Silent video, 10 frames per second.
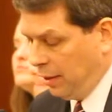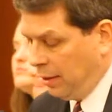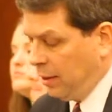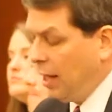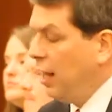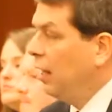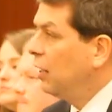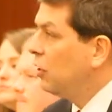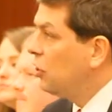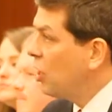Today,
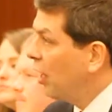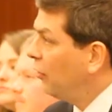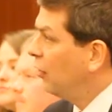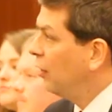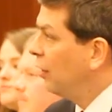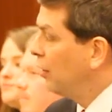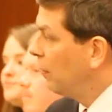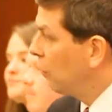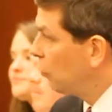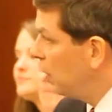in just
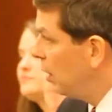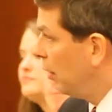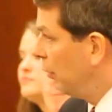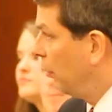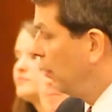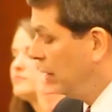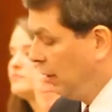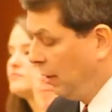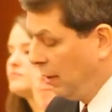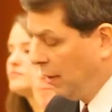3 years,
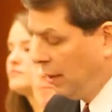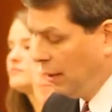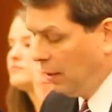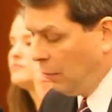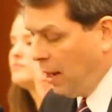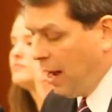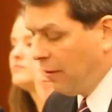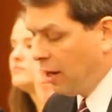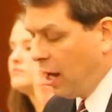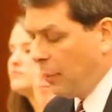we
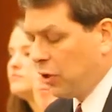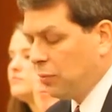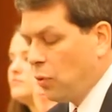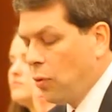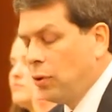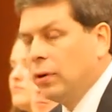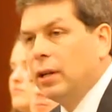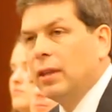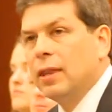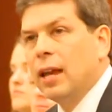have accomplished
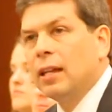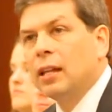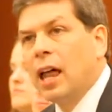more than in the